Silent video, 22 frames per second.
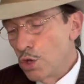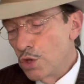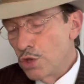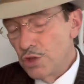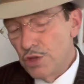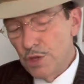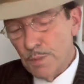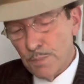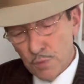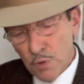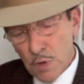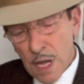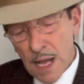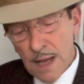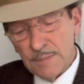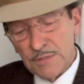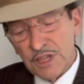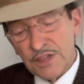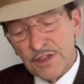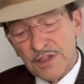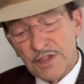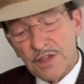the
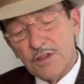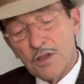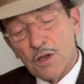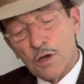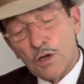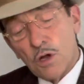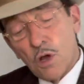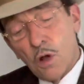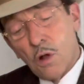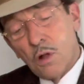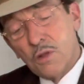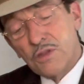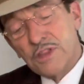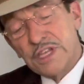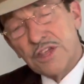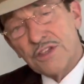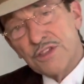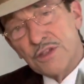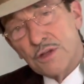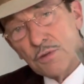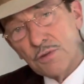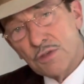promises on all
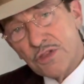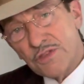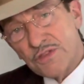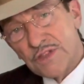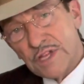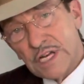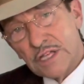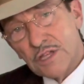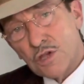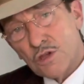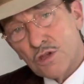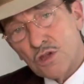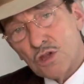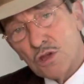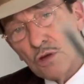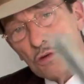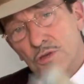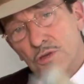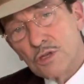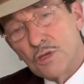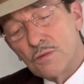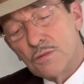these notes that I just
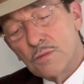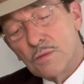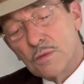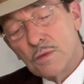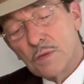showed you,